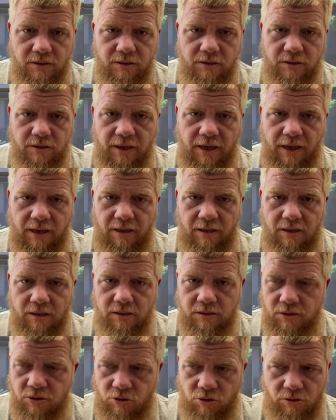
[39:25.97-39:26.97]
okay?
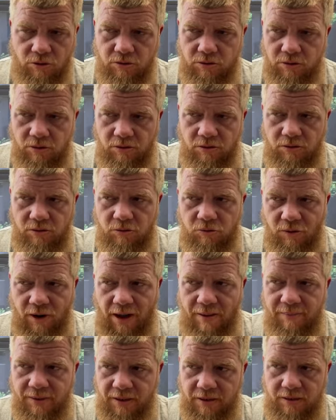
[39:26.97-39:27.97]
Because you
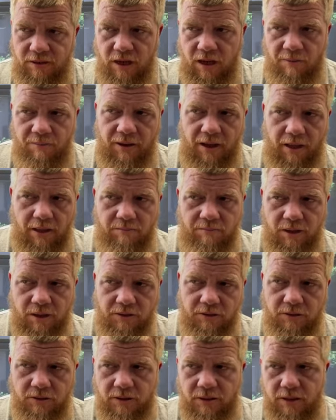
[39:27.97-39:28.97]
grabbing a dog by a
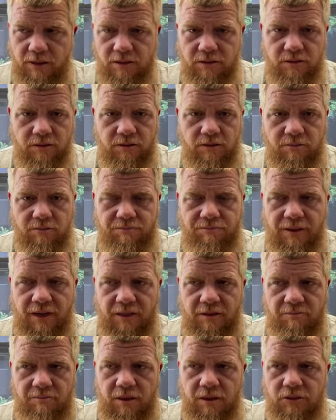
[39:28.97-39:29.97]
muzzle is by
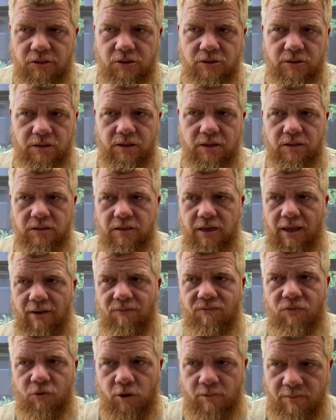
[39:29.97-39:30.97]
the muzzle is a
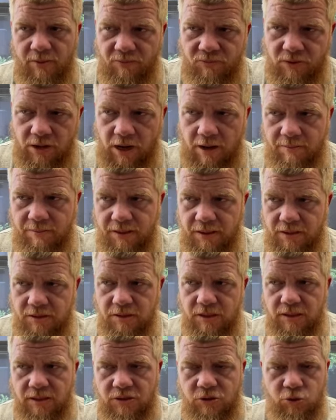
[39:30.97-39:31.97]
form of dominance.
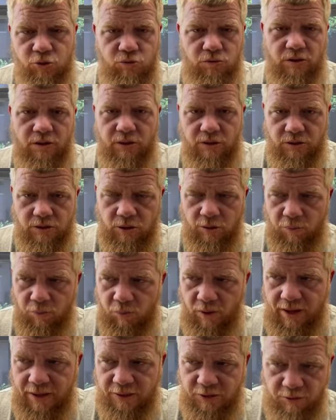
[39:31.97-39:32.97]
It is it is a
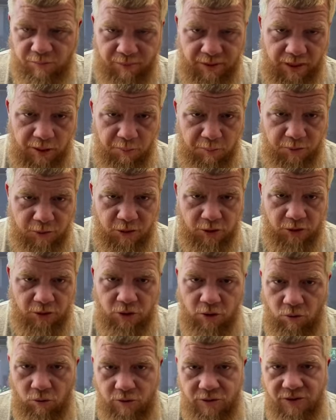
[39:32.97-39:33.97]
way to be able to
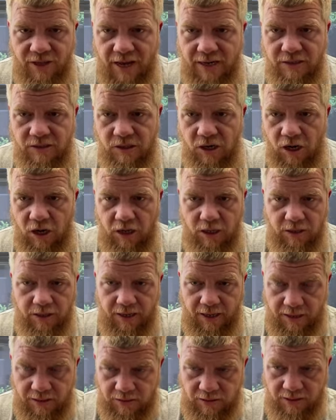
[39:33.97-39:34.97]
yoke that dog
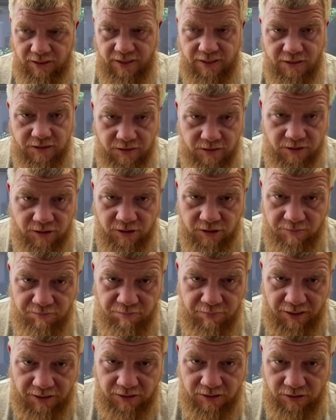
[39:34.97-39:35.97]
and to get it to
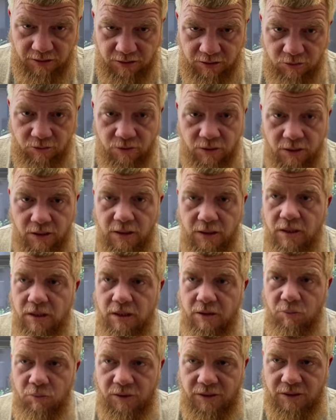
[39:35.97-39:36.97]
submit to you
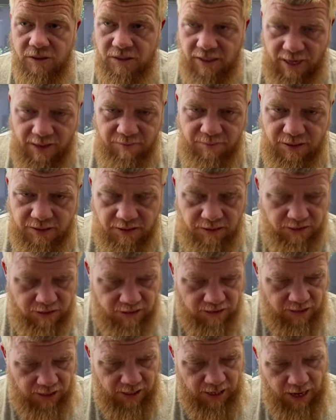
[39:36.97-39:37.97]
when Sam doesn't
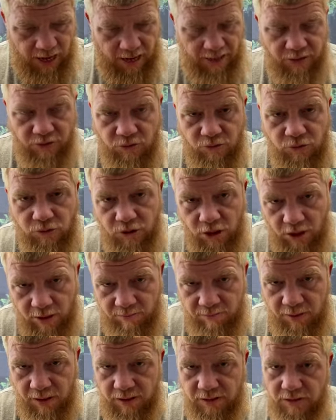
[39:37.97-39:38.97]
sit, I use her
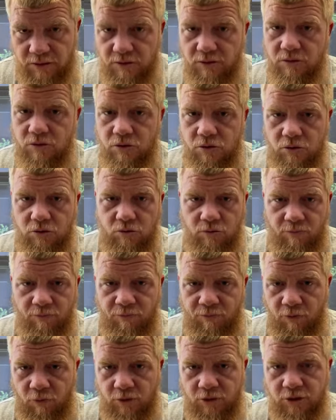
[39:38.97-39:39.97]
muzzle to
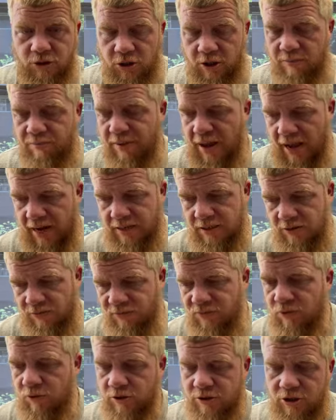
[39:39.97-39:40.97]
force her back, to
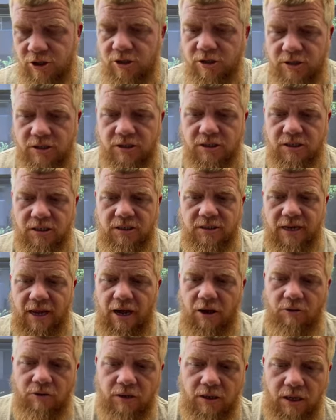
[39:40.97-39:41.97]
force her to sit
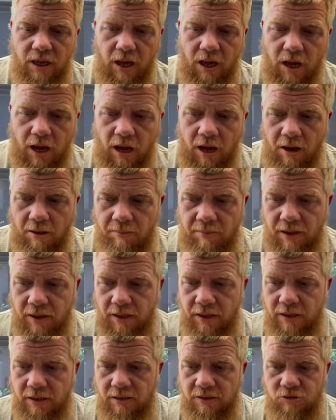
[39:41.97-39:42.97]
down. Um,
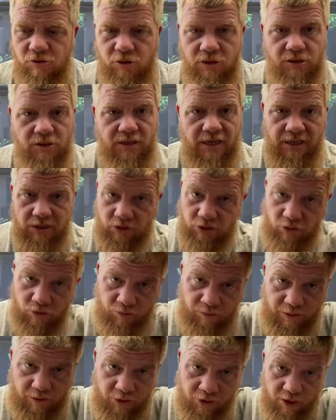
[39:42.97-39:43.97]
it, it, just like
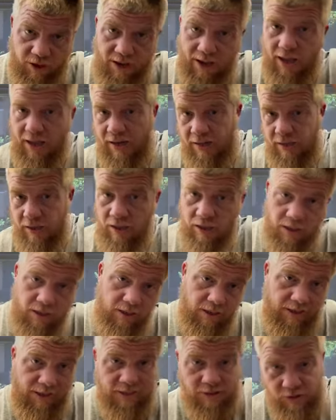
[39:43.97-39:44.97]
you and your head,
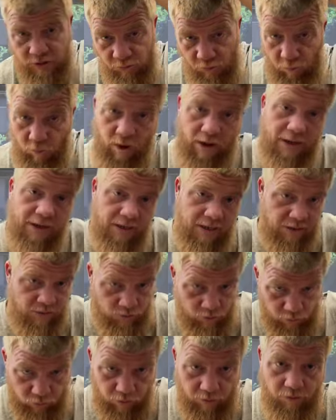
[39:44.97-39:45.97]
it's what
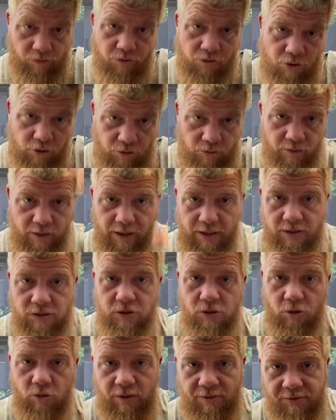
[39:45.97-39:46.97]
controls you. And
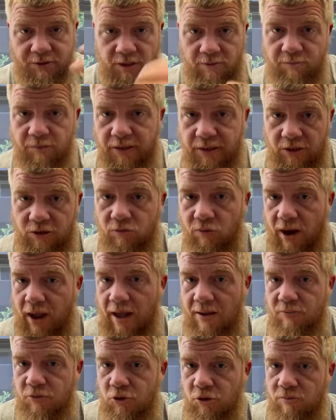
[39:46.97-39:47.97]
so if somebody
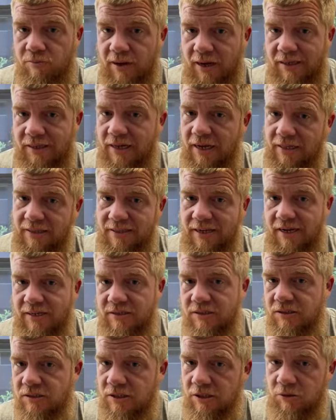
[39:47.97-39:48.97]
grabs you by that, that
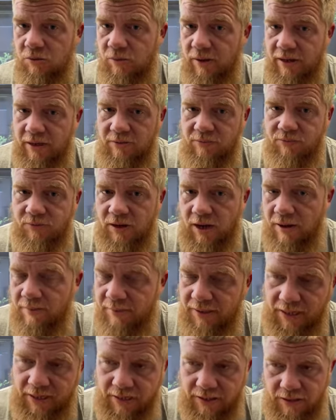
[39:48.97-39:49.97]
is their way of
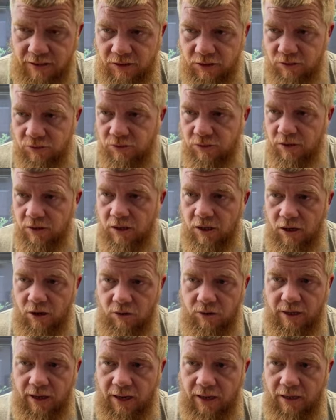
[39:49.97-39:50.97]
dominating you,
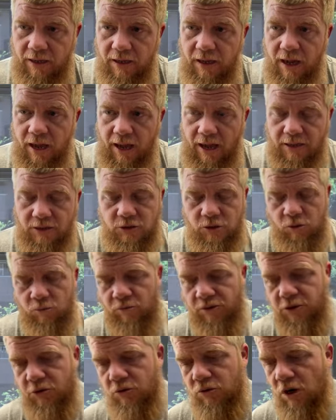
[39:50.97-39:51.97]
okay? And so
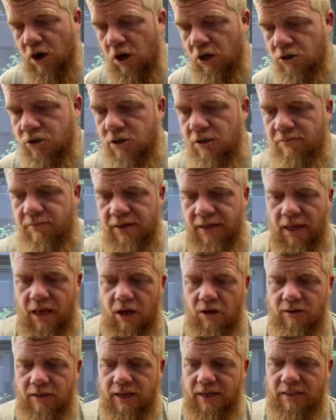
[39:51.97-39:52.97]
when you call somebody
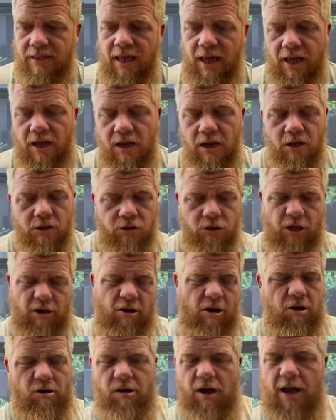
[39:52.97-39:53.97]
out like that, like,
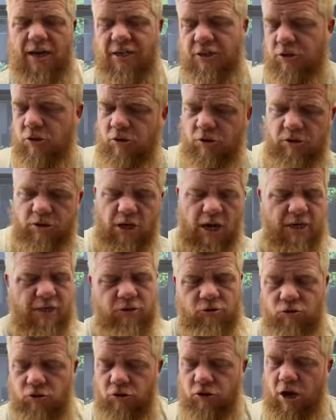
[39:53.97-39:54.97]
oh, I didn't do this, I
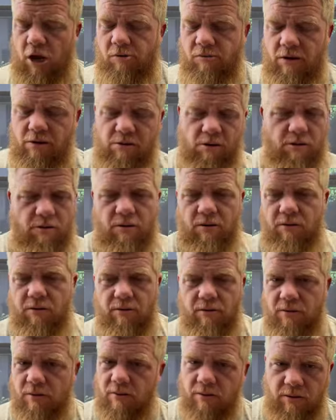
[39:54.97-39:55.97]
didn't do this,
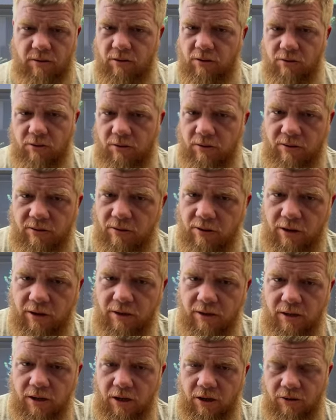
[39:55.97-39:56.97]
I,
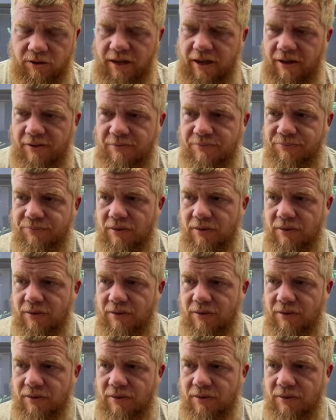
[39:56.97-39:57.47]
okay?